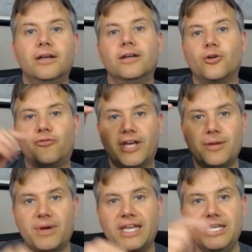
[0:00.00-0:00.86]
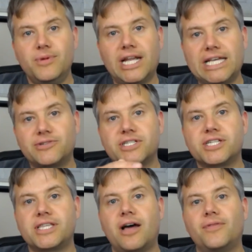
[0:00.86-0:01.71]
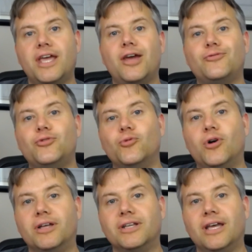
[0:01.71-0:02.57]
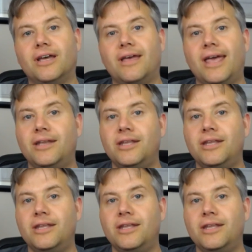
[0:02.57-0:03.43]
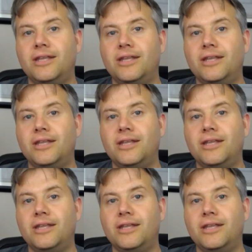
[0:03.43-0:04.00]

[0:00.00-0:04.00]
don't forget my email address is down there if you want any topics.